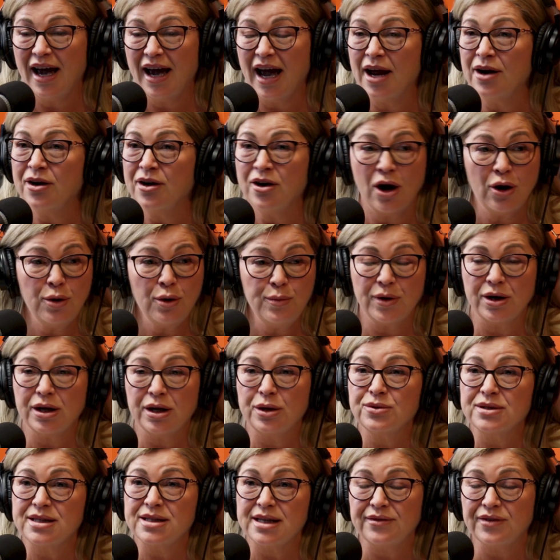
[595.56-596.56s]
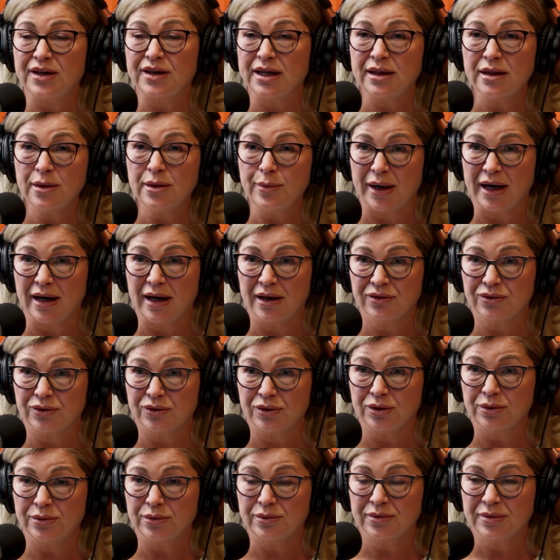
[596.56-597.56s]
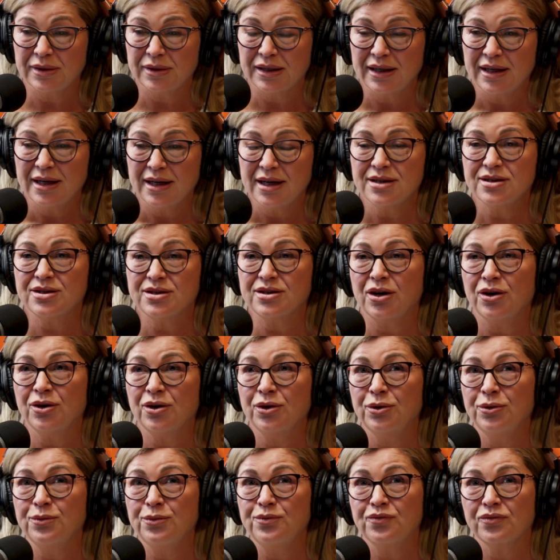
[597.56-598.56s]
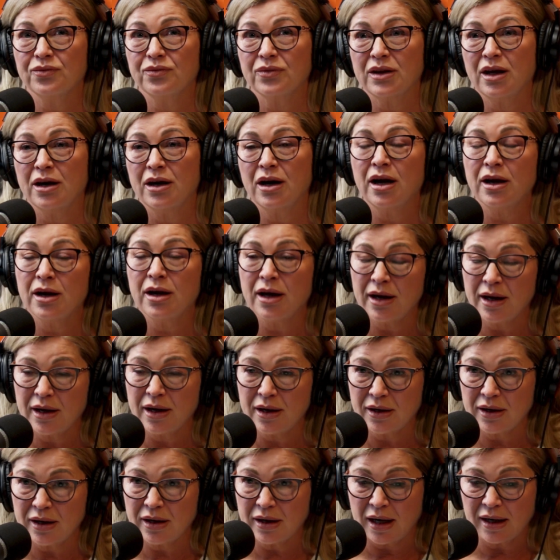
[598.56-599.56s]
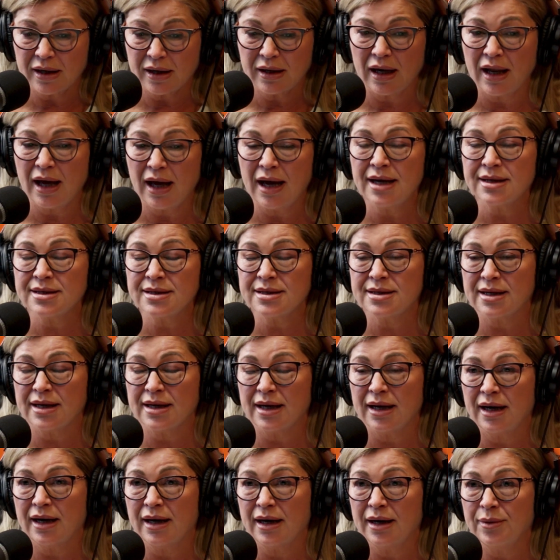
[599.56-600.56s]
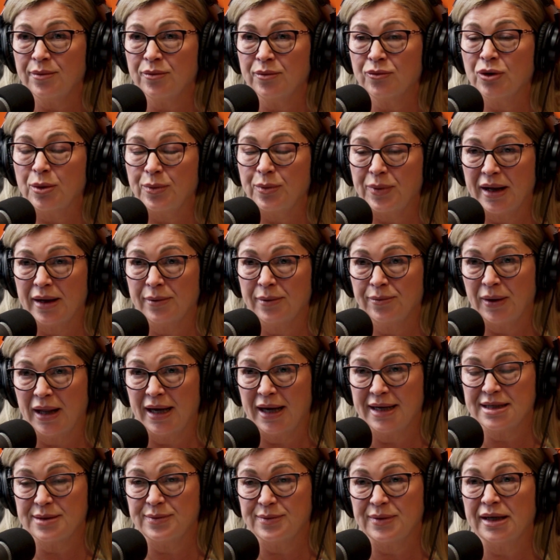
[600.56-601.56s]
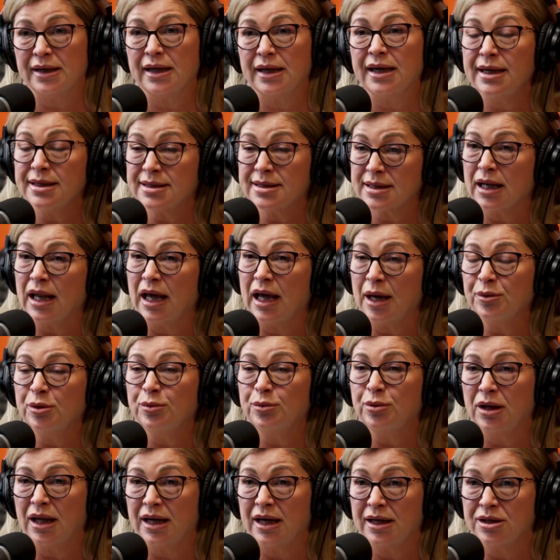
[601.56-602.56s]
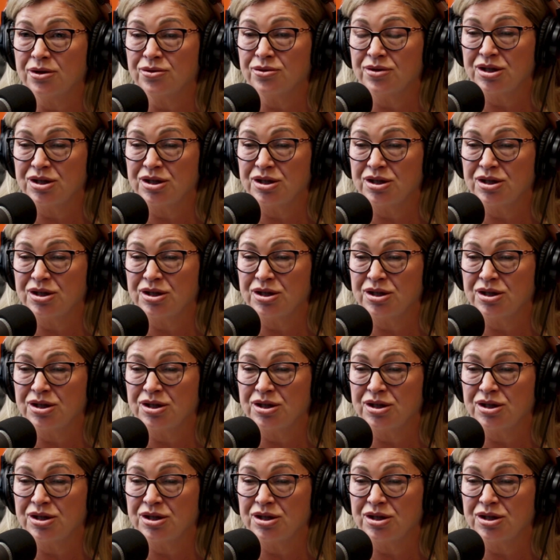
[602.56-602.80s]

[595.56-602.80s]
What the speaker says: And nobody was even in the bathroom. So a glass replacement is claimable under